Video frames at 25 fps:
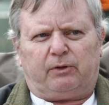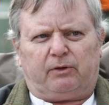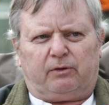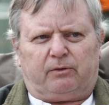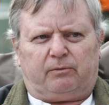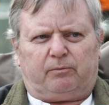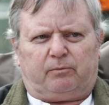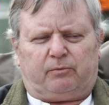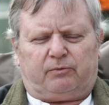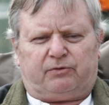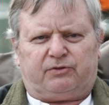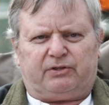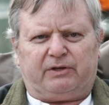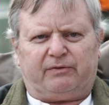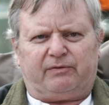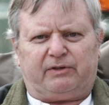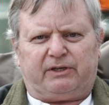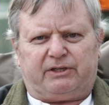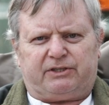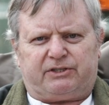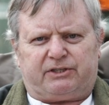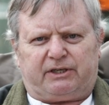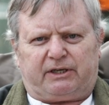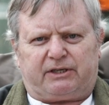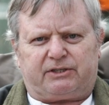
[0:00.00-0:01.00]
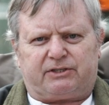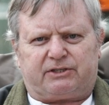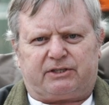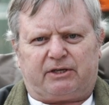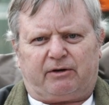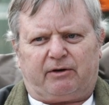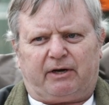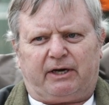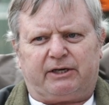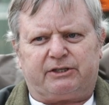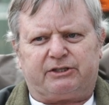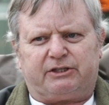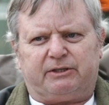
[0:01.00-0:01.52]
with the 76,
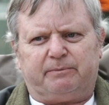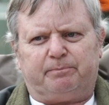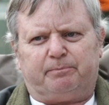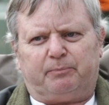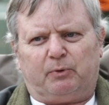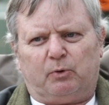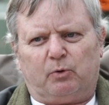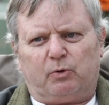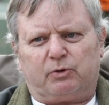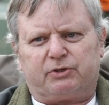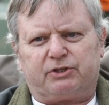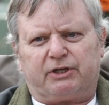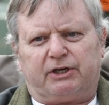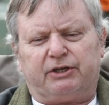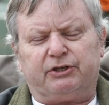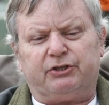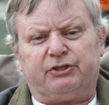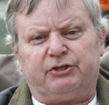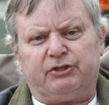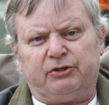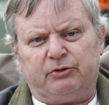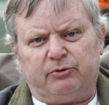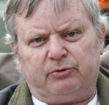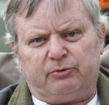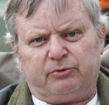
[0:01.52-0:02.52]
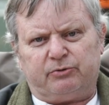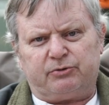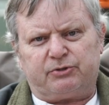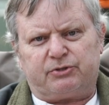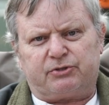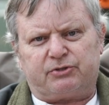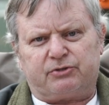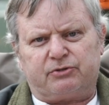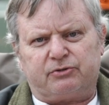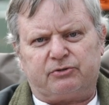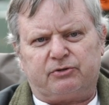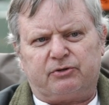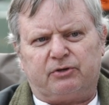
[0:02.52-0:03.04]
so I actually bought a
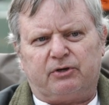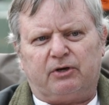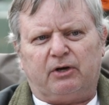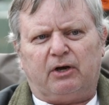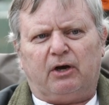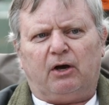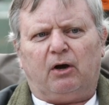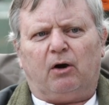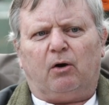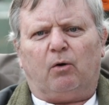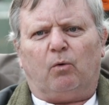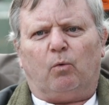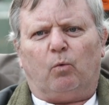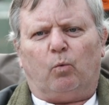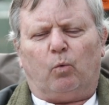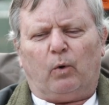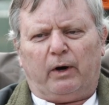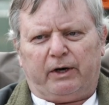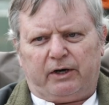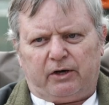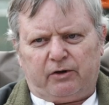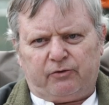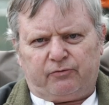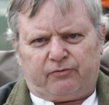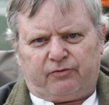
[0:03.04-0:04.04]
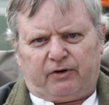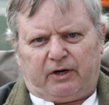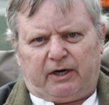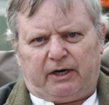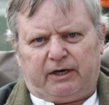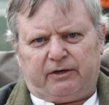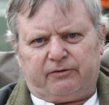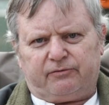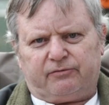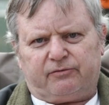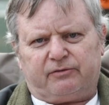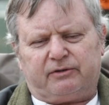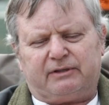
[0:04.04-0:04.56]
used
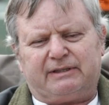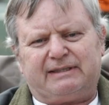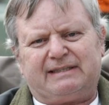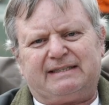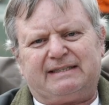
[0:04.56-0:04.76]
105